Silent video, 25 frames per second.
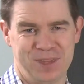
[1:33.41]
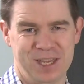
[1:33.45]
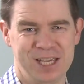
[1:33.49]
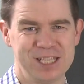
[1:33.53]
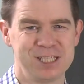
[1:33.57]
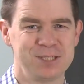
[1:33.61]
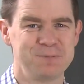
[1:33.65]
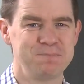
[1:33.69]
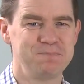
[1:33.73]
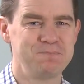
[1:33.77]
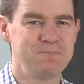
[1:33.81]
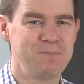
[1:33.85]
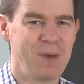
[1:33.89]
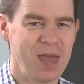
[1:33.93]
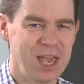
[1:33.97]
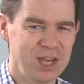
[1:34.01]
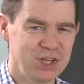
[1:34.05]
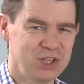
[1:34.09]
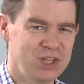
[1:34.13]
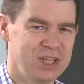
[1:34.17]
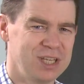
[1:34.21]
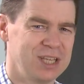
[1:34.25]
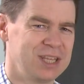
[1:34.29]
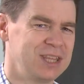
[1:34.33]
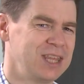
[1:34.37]

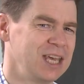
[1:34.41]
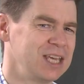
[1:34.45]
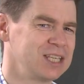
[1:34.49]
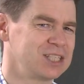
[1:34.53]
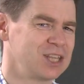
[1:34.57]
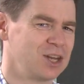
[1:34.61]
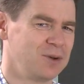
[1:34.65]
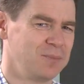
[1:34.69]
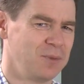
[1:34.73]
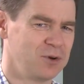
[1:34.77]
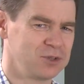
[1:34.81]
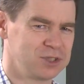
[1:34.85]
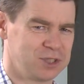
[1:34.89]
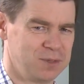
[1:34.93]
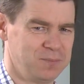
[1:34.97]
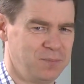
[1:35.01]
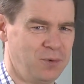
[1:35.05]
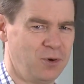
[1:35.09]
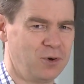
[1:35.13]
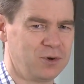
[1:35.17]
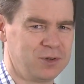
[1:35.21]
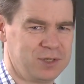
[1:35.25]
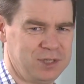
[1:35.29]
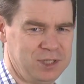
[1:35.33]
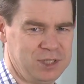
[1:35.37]
especially the things that are most
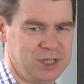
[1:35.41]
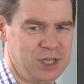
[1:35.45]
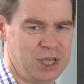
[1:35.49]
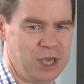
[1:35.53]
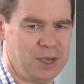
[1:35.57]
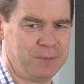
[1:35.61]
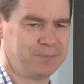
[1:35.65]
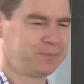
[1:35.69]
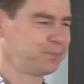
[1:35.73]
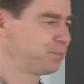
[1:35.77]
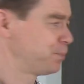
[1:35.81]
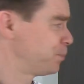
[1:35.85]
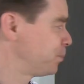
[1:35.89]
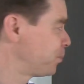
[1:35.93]
important to you.